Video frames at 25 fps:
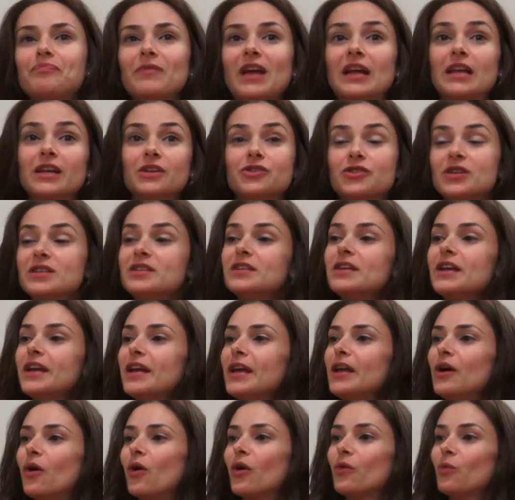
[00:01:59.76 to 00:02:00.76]

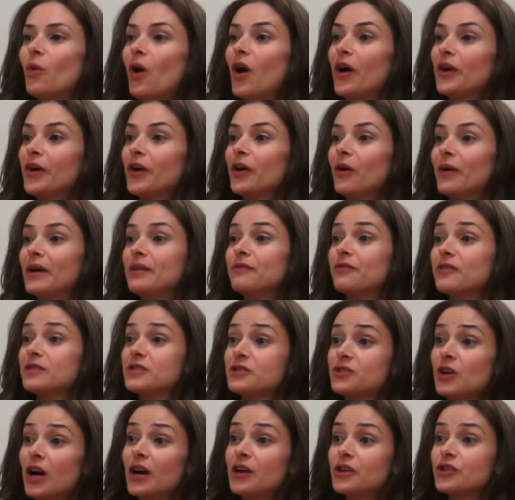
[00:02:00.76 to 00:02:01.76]
electricity or water or
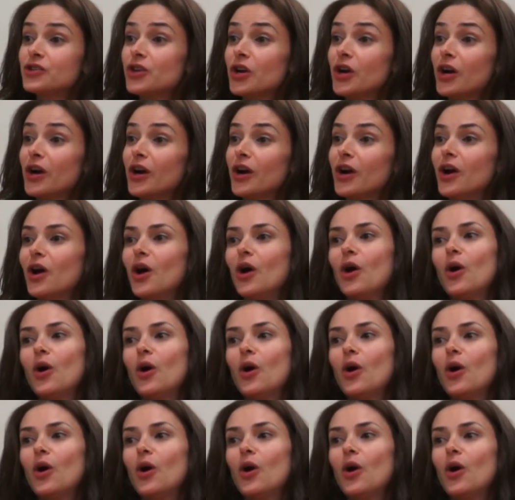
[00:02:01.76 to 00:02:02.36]
infrastructure